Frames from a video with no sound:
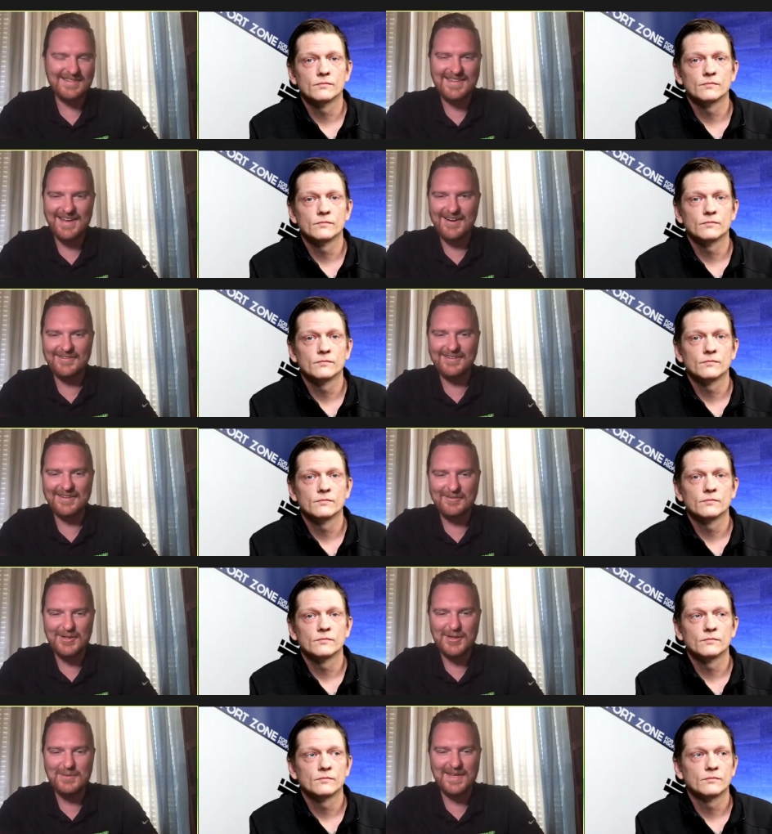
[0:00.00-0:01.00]
Speaker 1: down
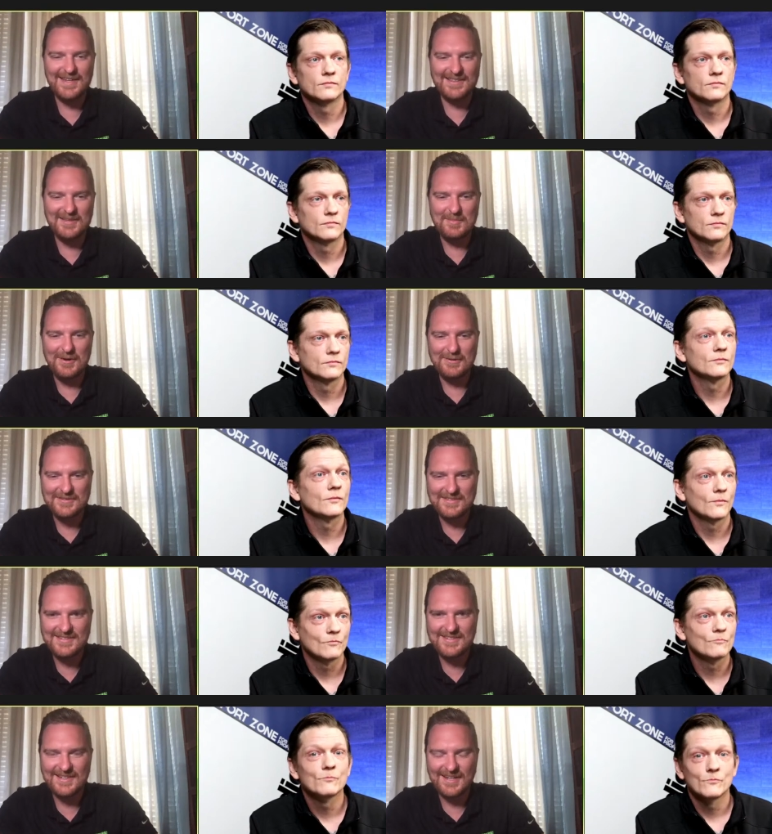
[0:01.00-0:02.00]
when you need it the
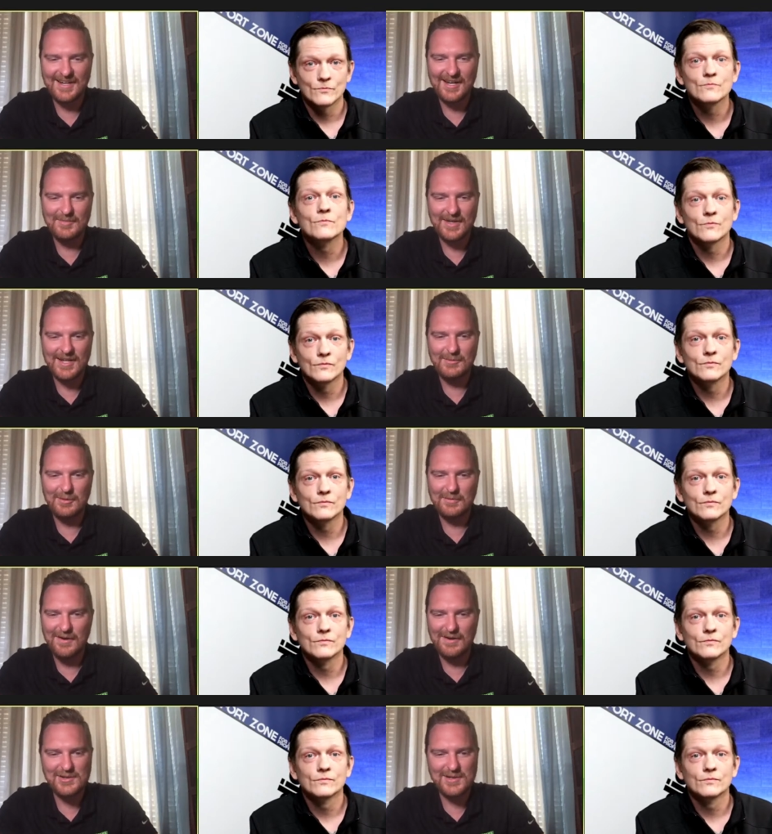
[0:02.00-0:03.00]
most, um, and it will
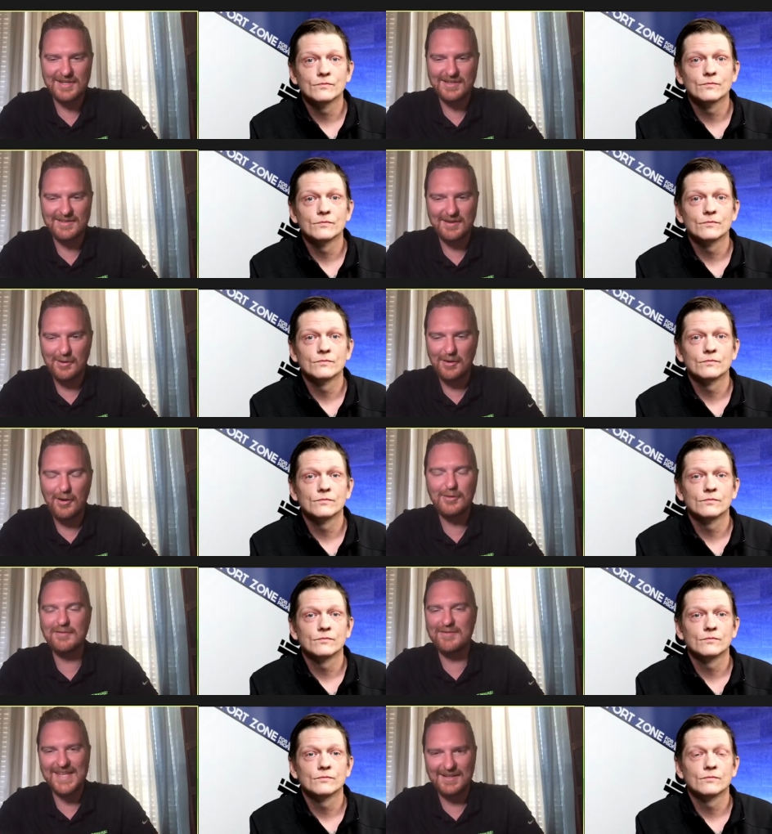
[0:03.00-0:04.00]
function in all
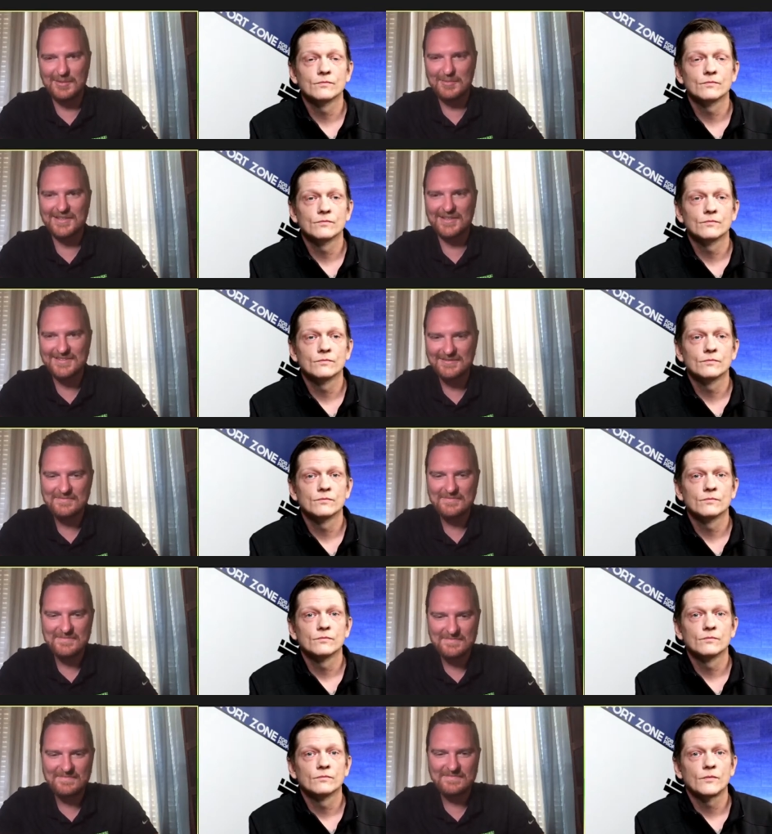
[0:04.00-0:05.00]
of the elements.
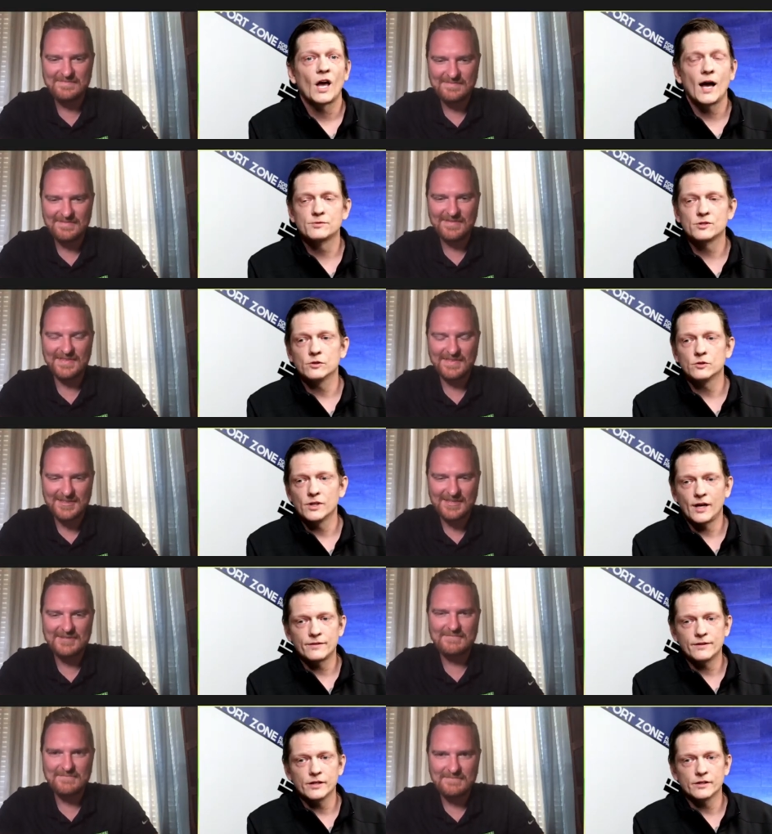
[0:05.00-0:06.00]
Absolutely. I think
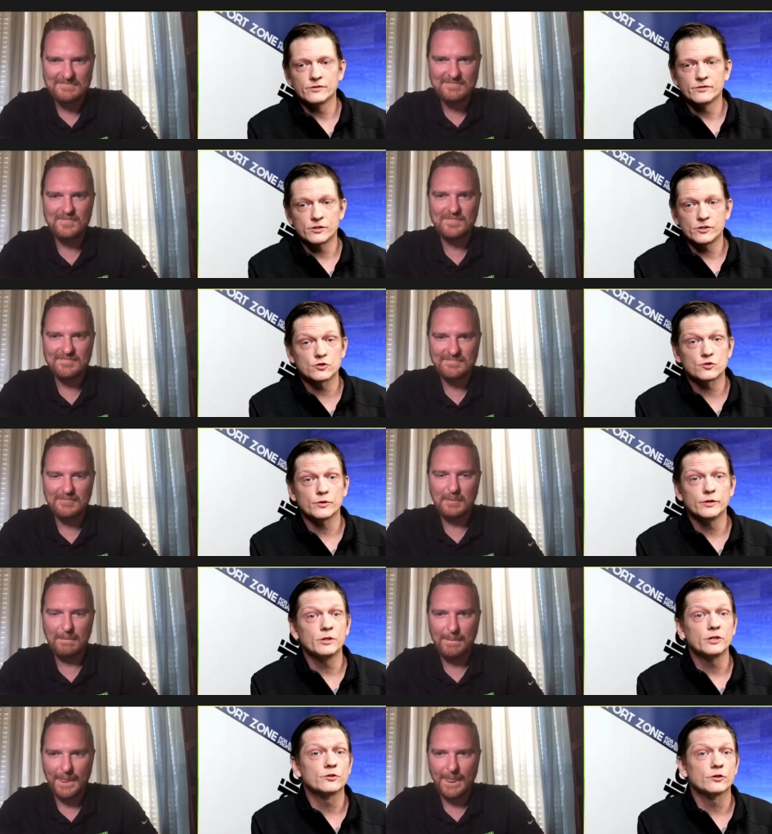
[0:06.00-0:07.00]
it's
Speaker 2: extremely
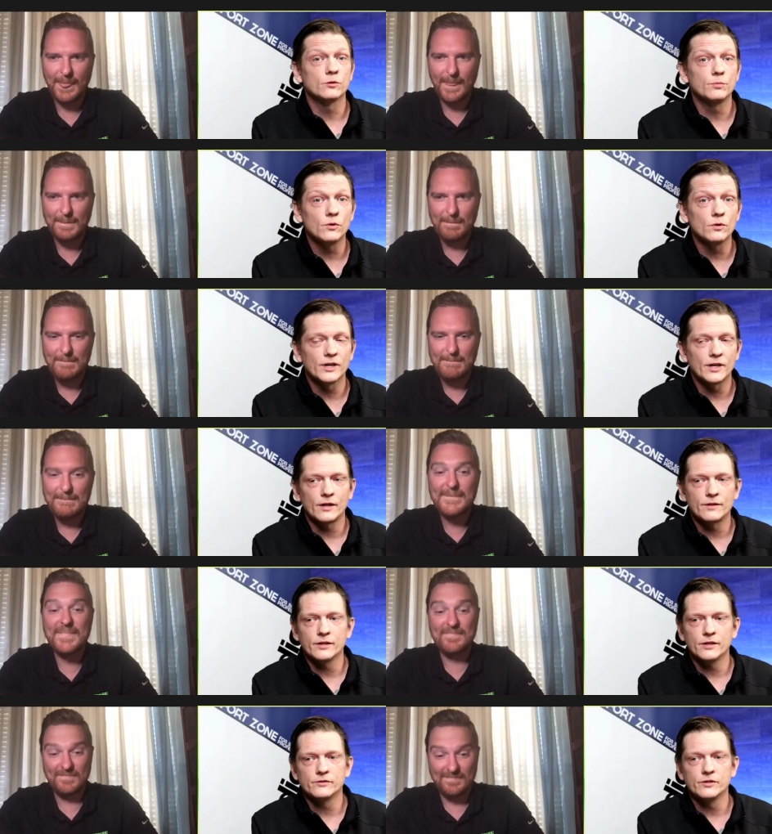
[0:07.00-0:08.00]
durable and I think it's
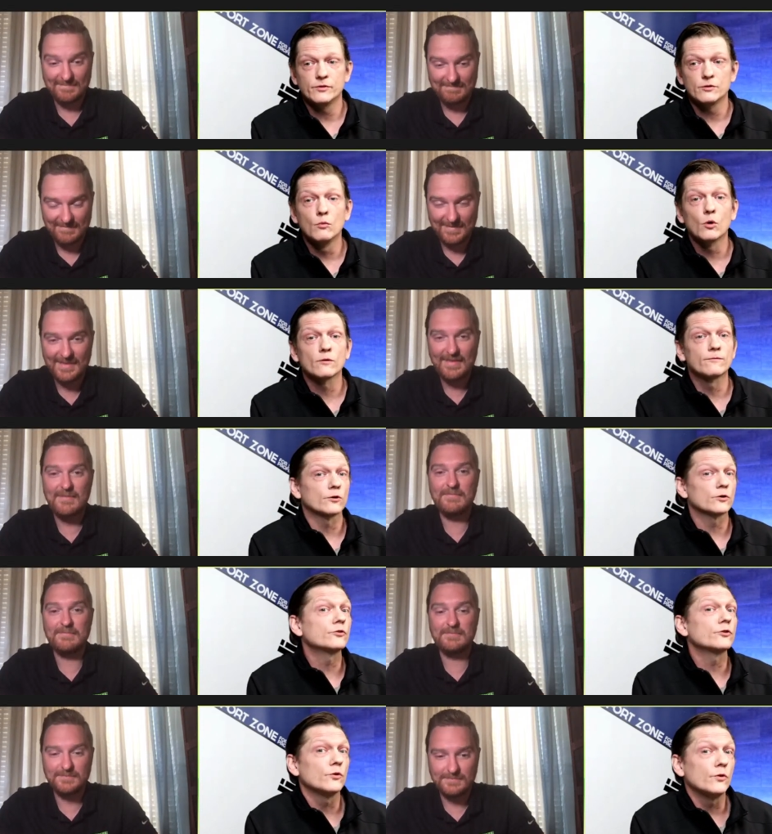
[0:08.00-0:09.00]
even more
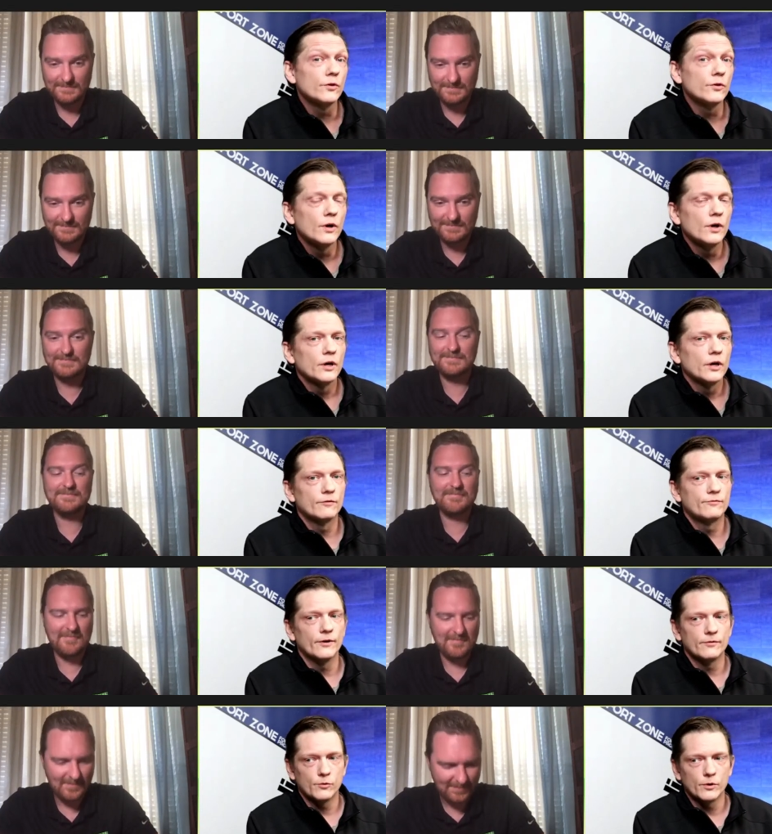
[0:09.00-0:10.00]
versatile if if
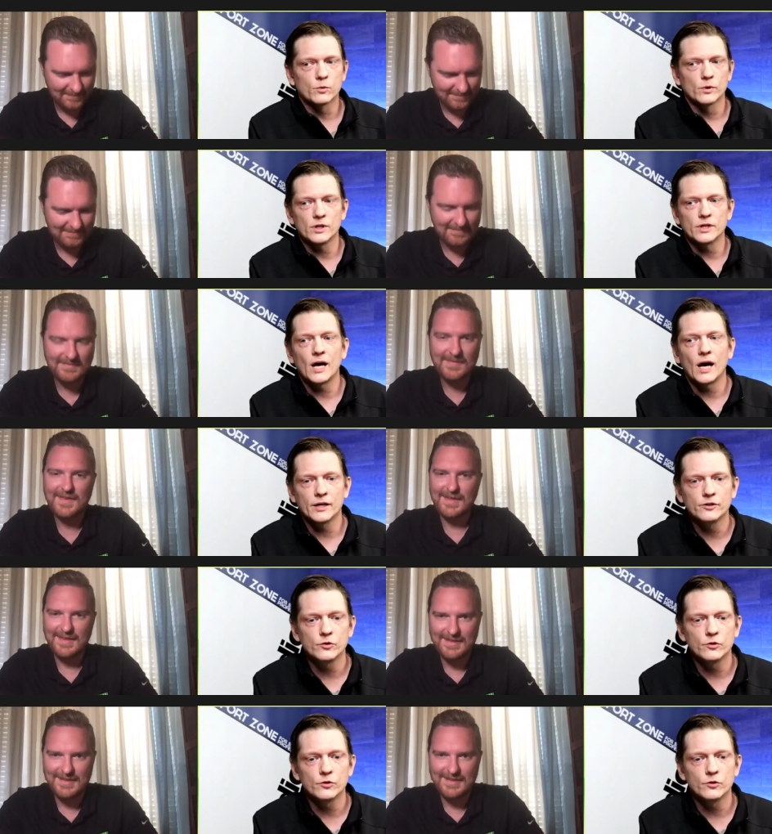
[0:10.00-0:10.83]
we really got into it